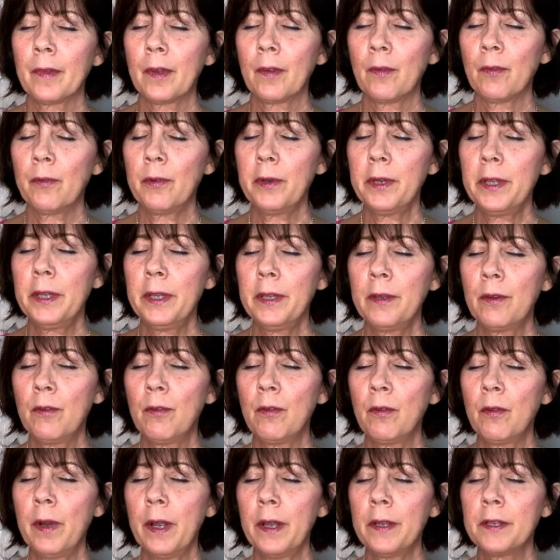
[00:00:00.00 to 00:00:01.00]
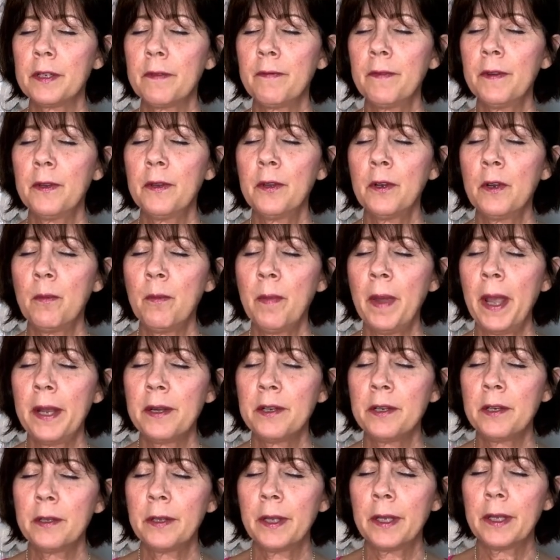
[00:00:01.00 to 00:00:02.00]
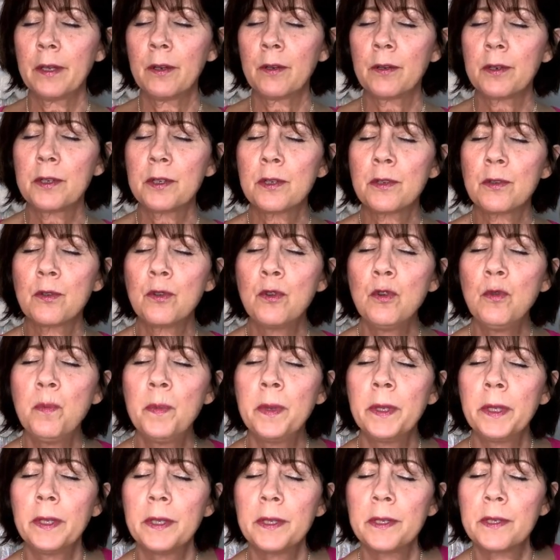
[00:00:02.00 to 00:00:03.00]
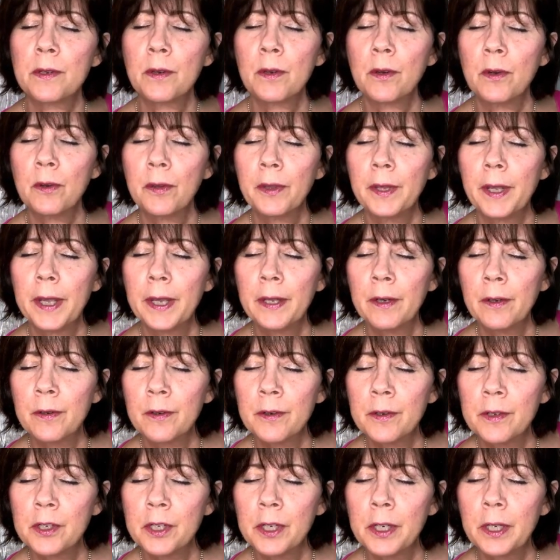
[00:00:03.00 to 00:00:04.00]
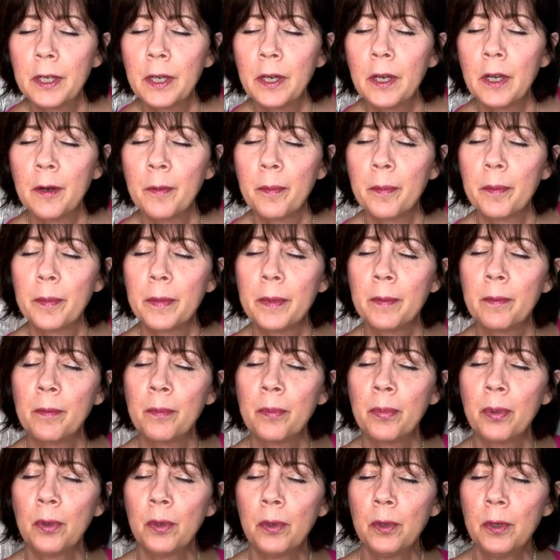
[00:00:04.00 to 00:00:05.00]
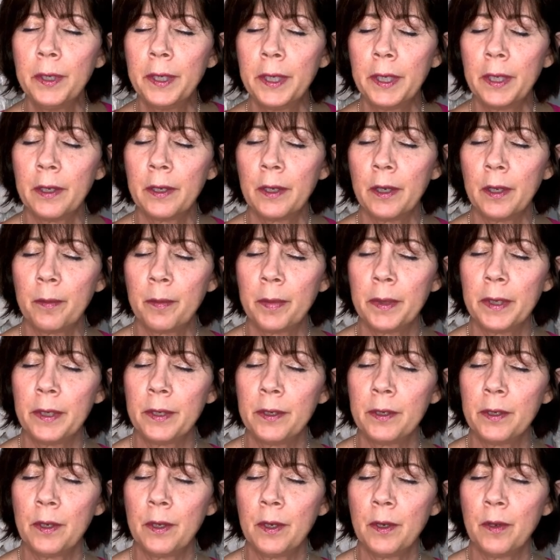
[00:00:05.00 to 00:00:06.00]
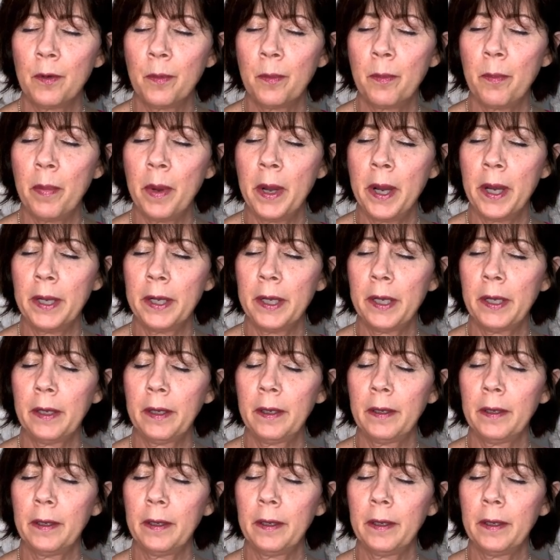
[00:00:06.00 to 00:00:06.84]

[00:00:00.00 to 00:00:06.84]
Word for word: Really grasp, if you can imagine, like you're scooping this earth energy up and pulling it up into your body.